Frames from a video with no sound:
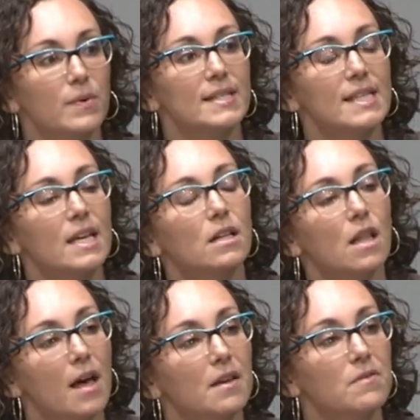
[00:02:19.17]
we see a
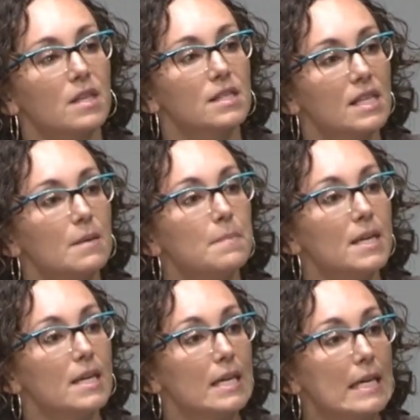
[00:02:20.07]
lot of the
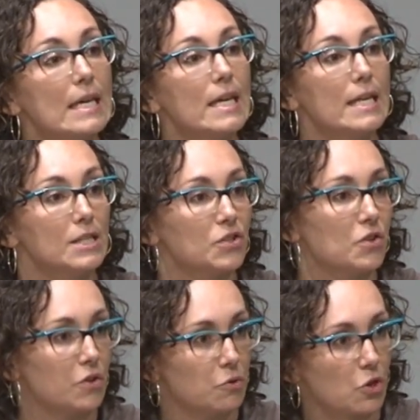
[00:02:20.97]
CBE
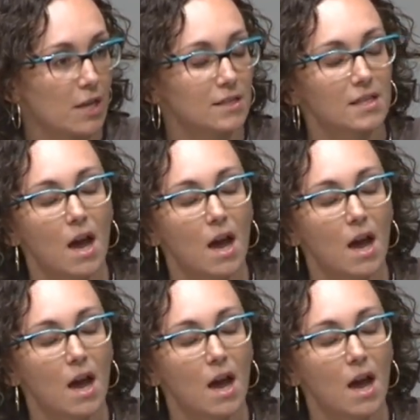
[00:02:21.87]
institutions,